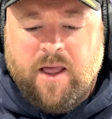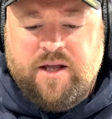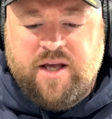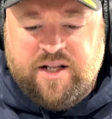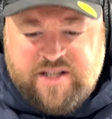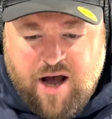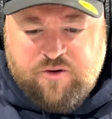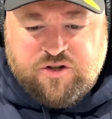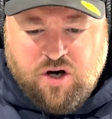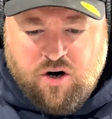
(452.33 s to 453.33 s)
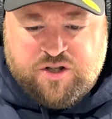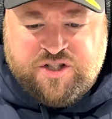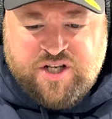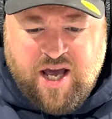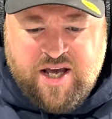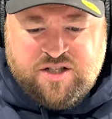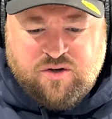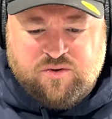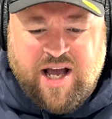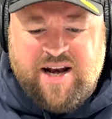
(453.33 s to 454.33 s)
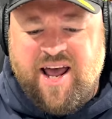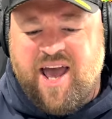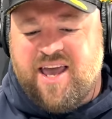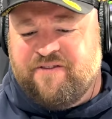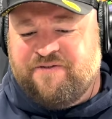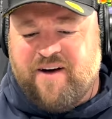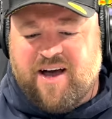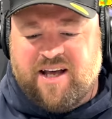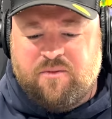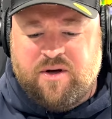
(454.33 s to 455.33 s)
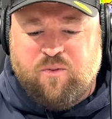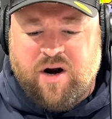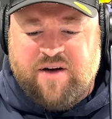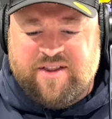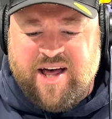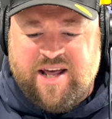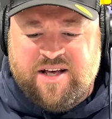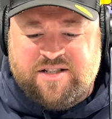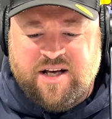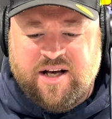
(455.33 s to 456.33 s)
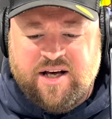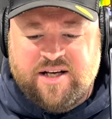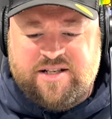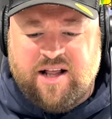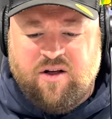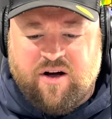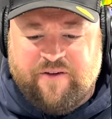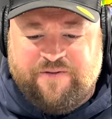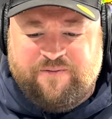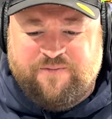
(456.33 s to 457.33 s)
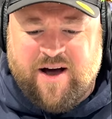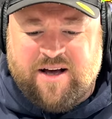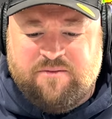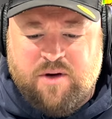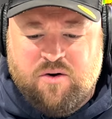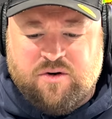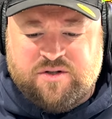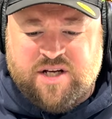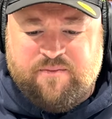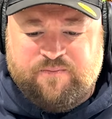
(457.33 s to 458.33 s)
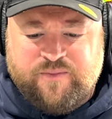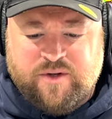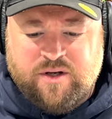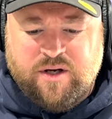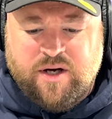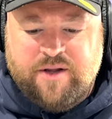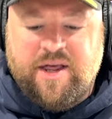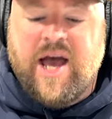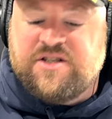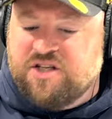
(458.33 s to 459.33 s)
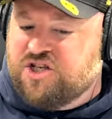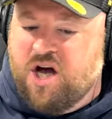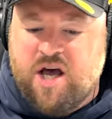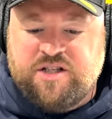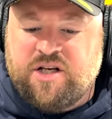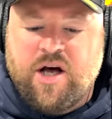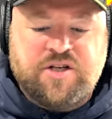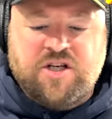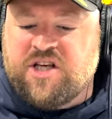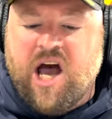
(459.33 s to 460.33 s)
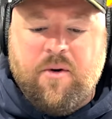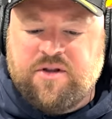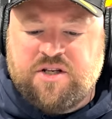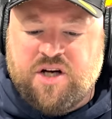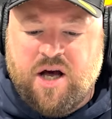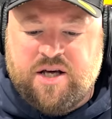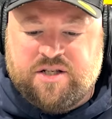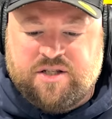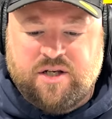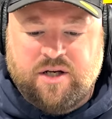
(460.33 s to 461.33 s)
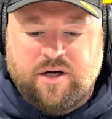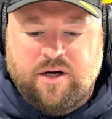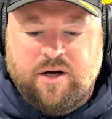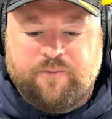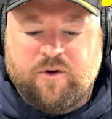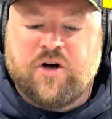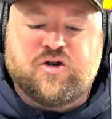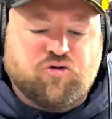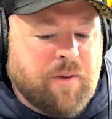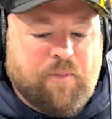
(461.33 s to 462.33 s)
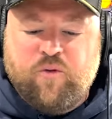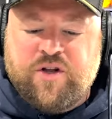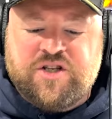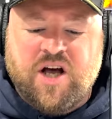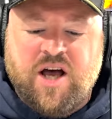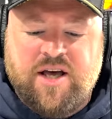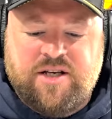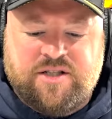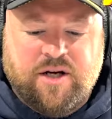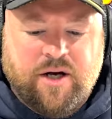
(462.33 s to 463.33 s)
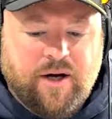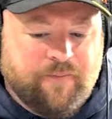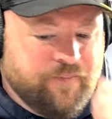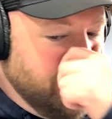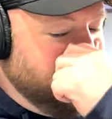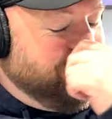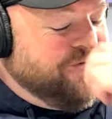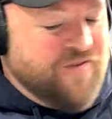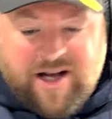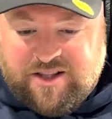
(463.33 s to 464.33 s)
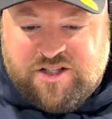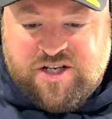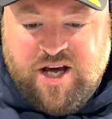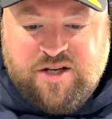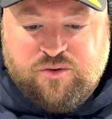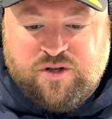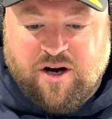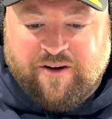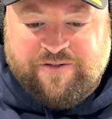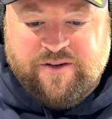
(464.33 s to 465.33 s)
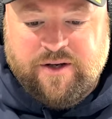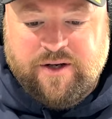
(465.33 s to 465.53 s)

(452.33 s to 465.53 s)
You don't cook cheesels. And now you're fucking it with whatever that is. Is that like a fucking milk or something? There's the cheese. Just go with the cheese. Like, triple the cheese and fuck the cheesels off.